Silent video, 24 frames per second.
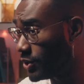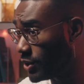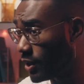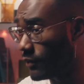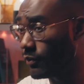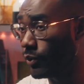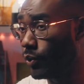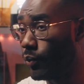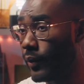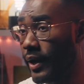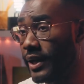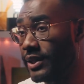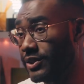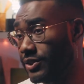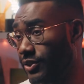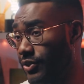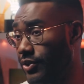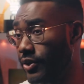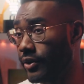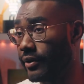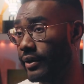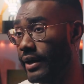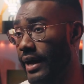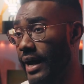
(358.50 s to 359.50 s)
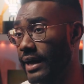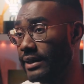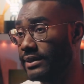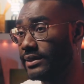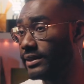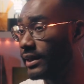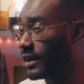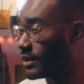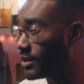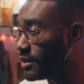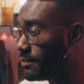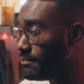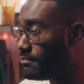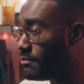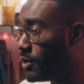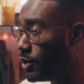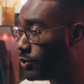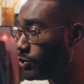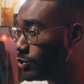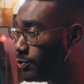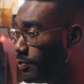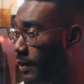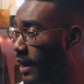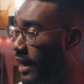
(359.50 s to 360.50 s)
several ways to target ads to get the
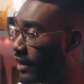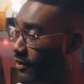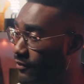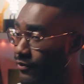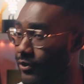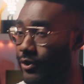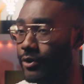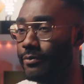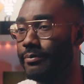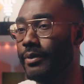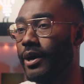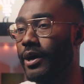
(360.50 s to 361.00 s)
most bang for your